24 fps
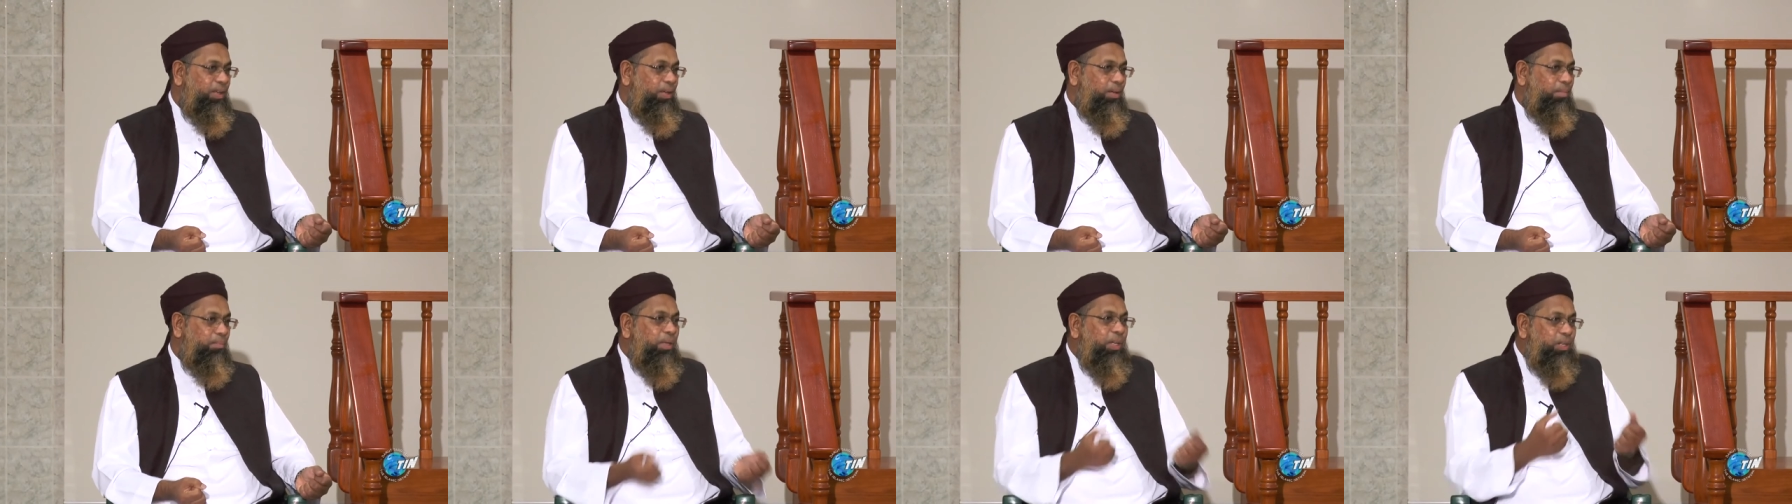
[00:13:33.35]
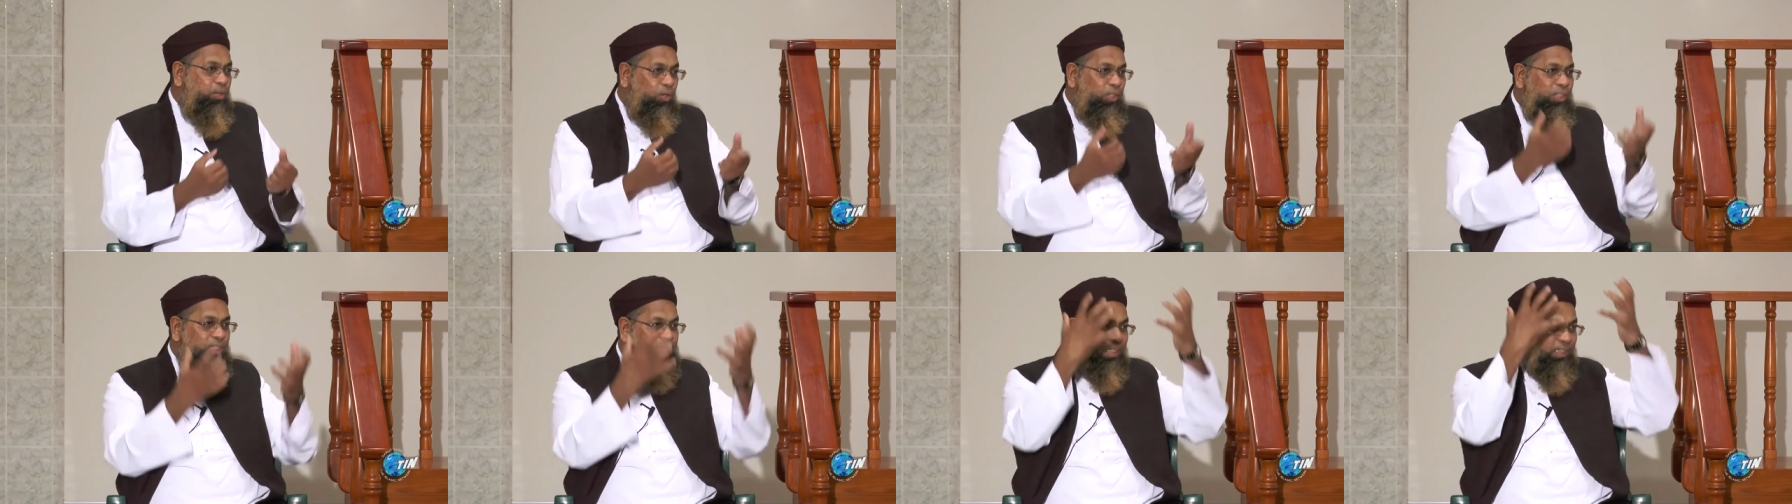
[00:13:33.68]

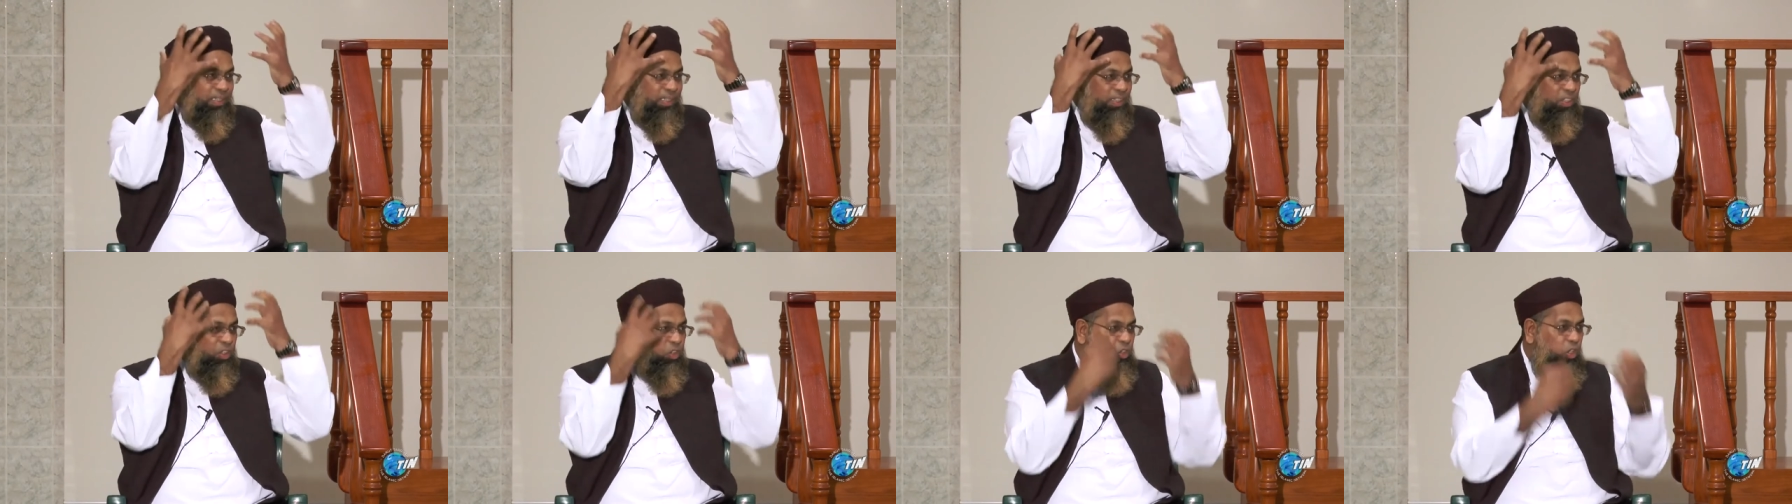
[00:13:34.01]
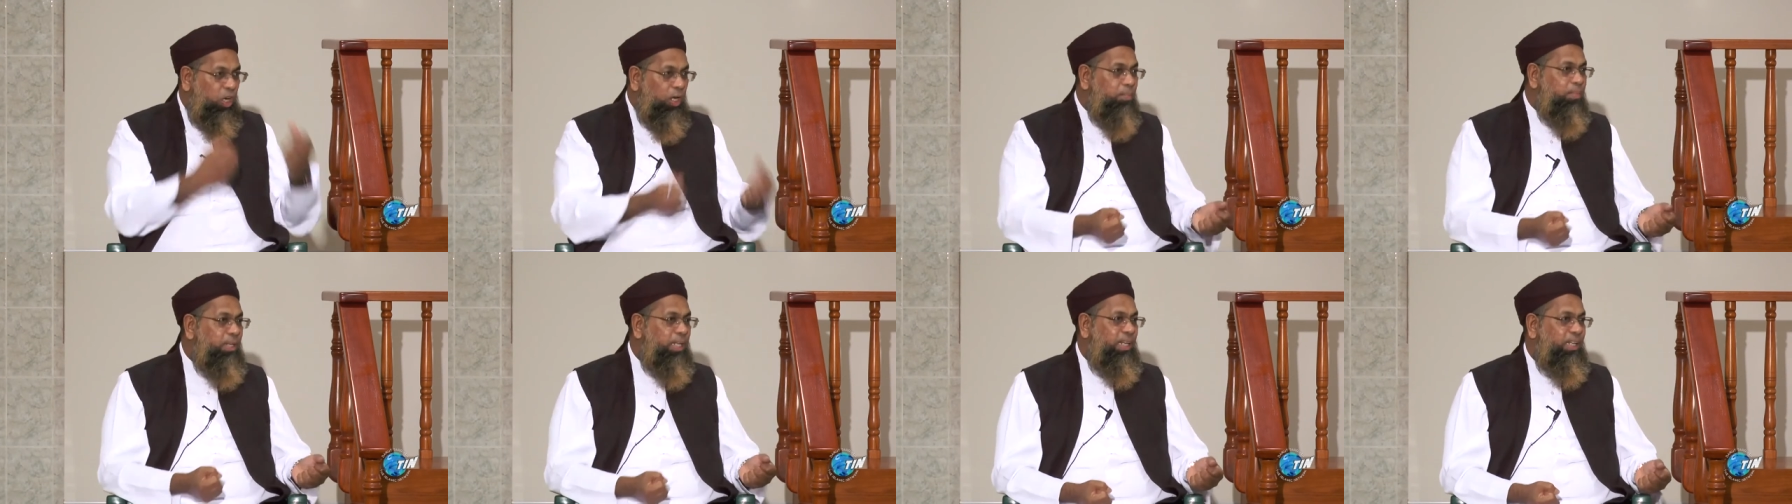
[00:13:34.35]
because it is
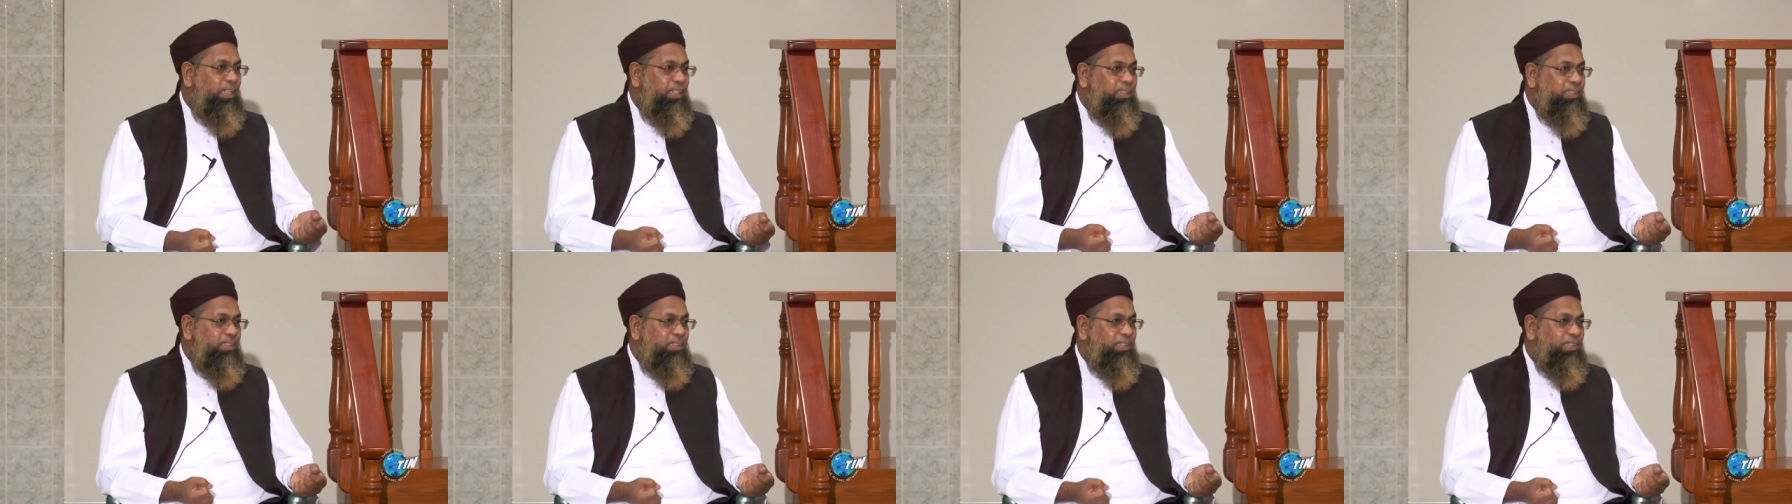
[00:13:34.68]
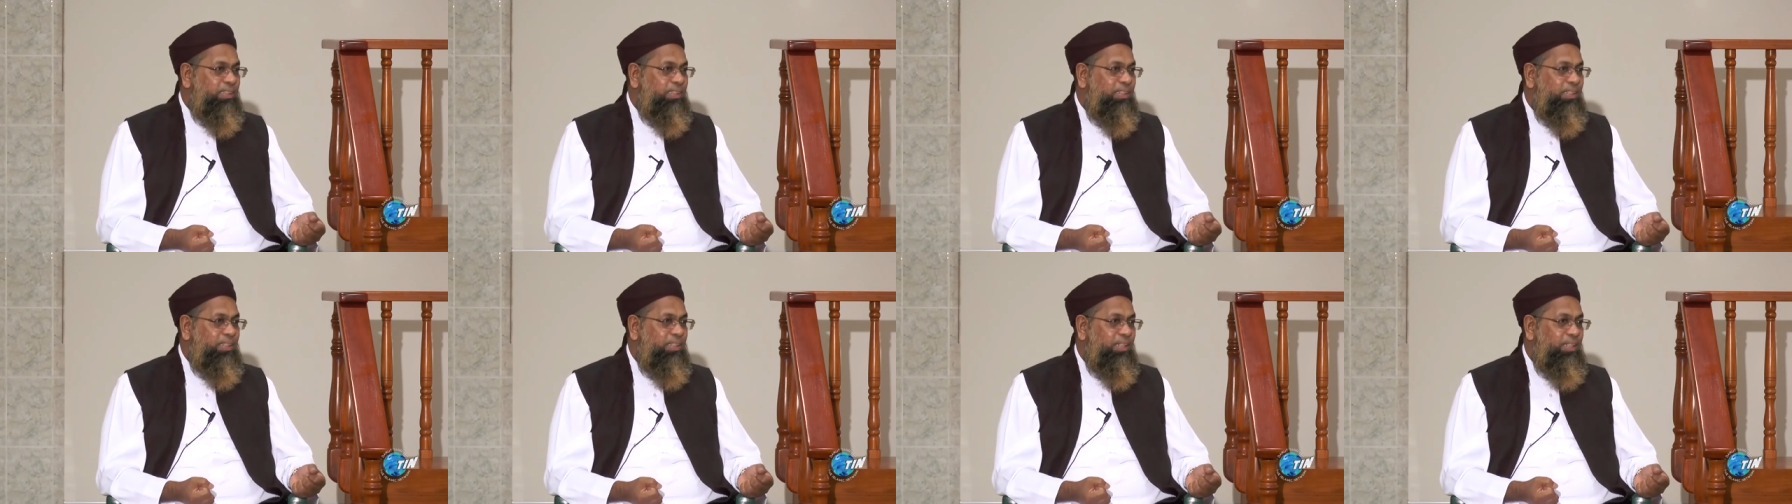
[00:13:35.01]
dominant.
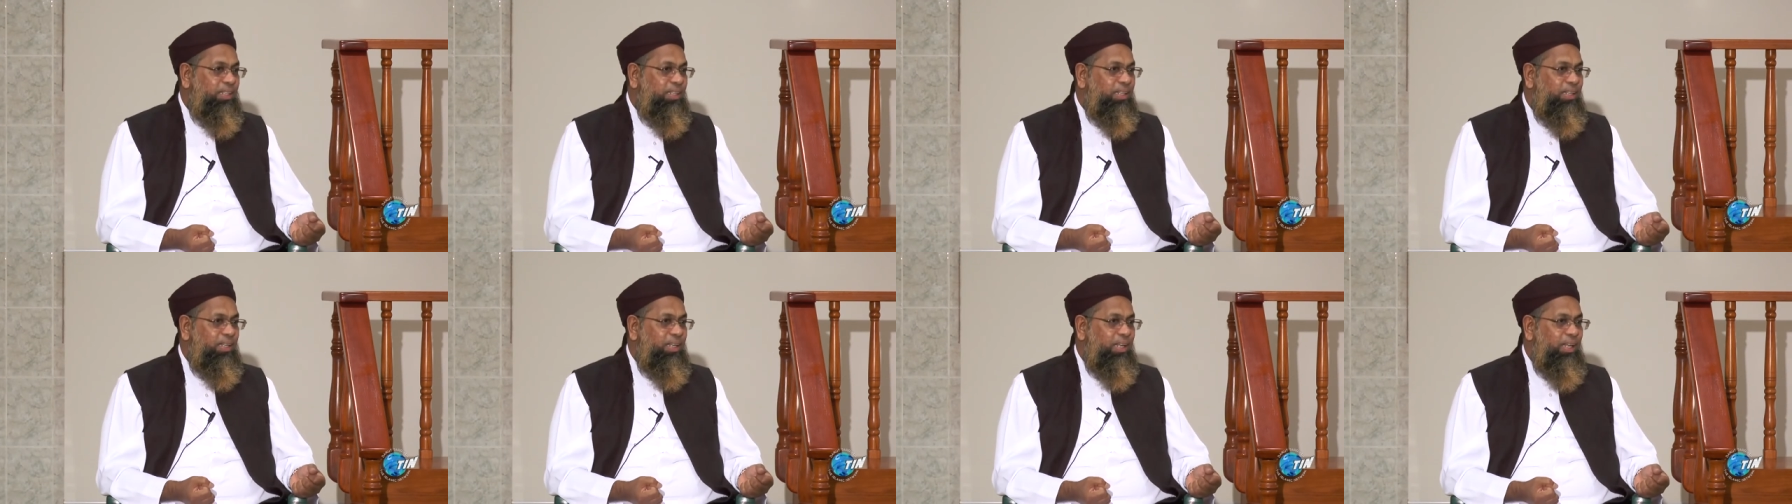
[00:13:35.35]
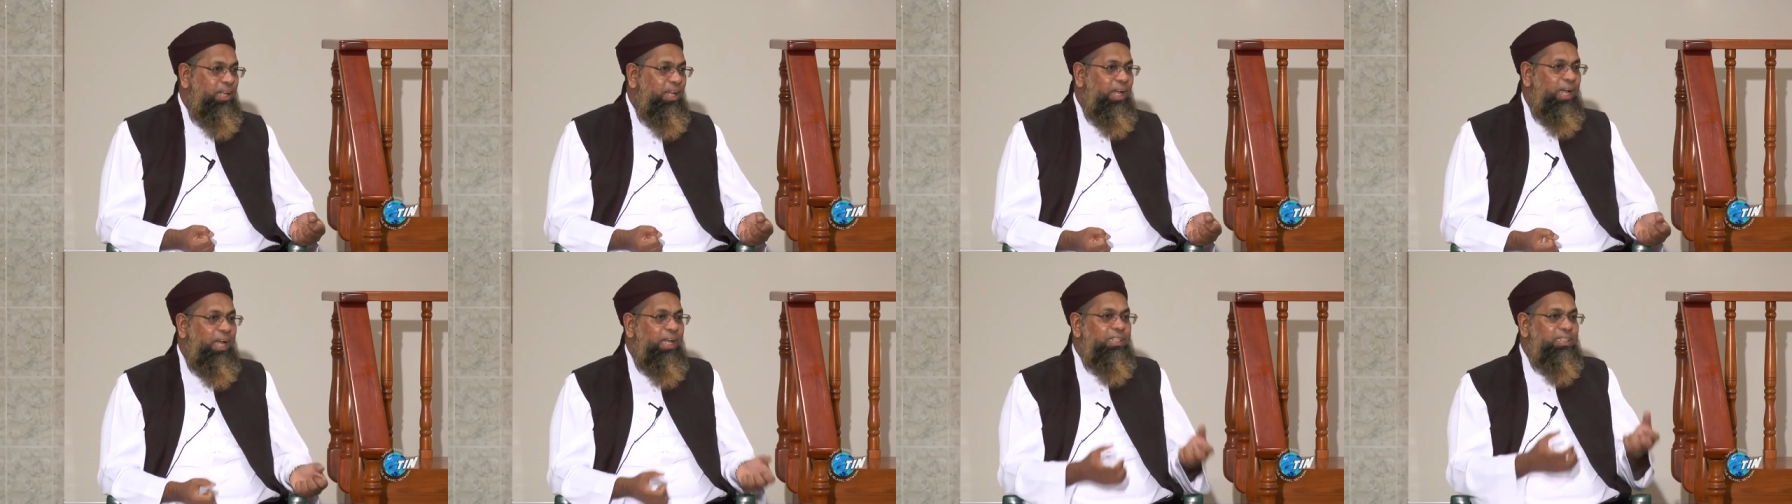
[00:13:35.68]

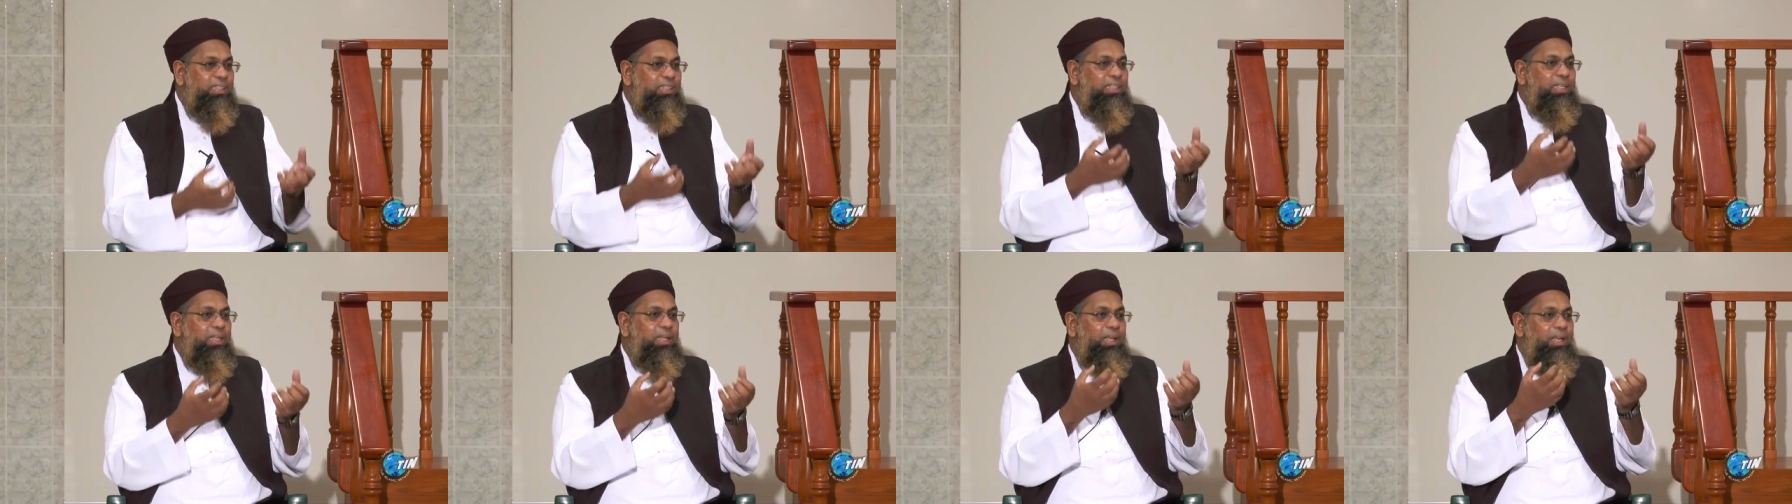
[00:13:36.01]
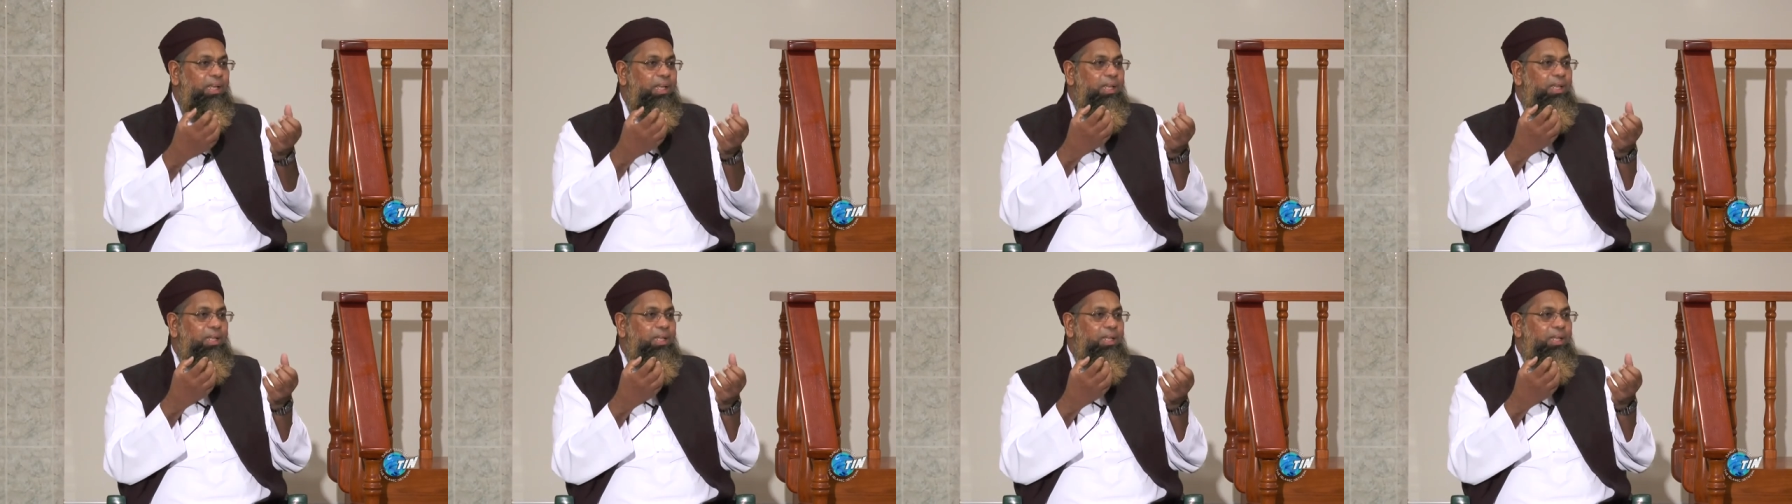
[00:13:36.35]
And the,